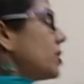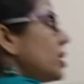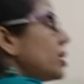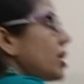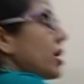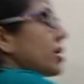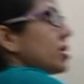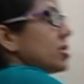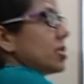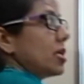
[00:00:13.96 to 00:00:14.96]
other
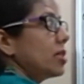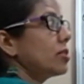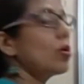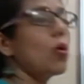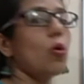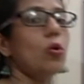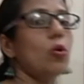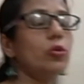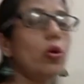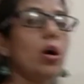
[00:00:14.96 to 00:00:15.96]
characteristics
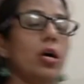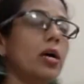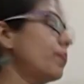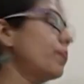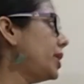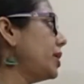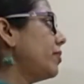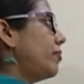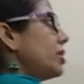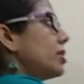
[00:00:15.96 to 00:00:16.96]
also accompanied
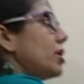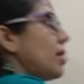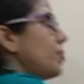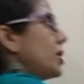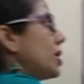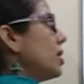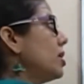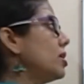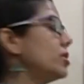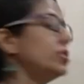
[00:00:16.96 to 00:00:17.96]
with chemical
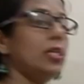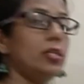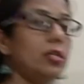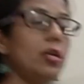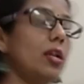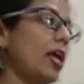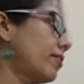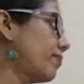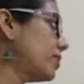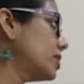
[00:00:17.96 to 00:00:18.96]
chain. Like
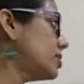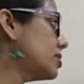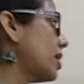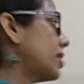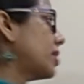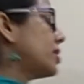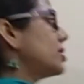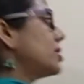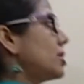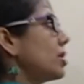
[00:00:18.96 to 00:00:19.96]
first
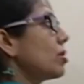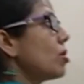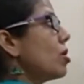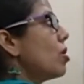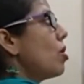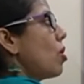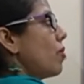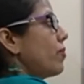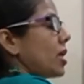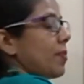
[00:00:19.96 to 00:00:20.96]
characteristic of
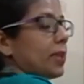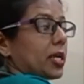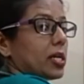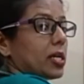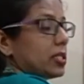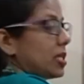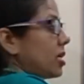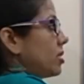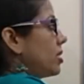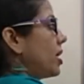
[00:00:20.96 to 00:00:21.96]
a chemical
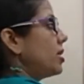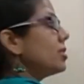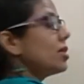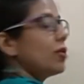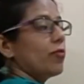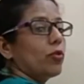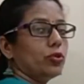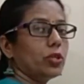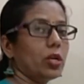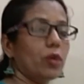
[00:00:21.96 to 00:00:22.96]
chain, that is
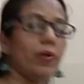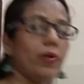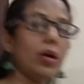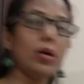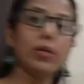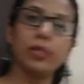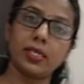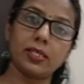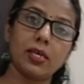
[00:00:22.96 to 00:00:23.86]
evolution of a gas.